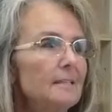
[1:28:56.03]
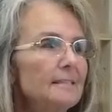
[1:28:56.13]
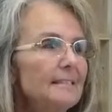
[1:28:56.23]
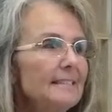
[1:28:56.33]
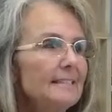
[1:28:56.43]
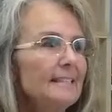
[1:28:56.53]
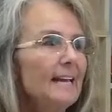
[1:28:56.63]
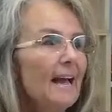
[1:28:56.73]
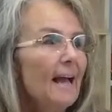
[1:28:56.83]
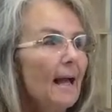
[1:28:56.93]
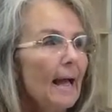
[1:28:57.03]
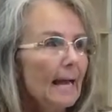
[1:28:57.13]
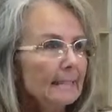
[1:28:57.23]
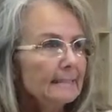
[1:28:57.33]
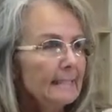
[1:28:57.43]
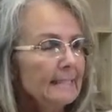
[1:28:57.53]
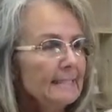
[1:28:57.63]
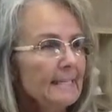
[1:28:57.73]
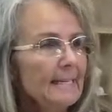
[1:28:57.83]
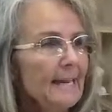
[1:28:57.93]
CT. Hey
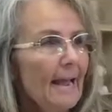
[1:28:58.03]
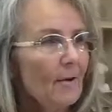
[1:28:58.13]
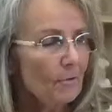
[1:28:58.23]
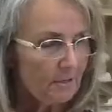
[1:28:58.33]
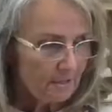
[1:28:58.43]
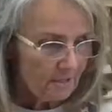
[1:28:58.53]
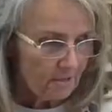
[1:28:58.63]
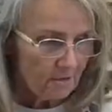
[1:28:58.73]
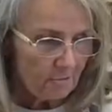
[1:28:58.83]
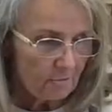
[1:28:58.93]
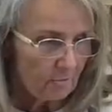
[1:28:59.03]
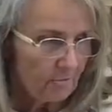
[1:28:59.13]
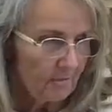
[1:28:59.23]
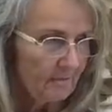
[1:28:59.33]
CT, how are you?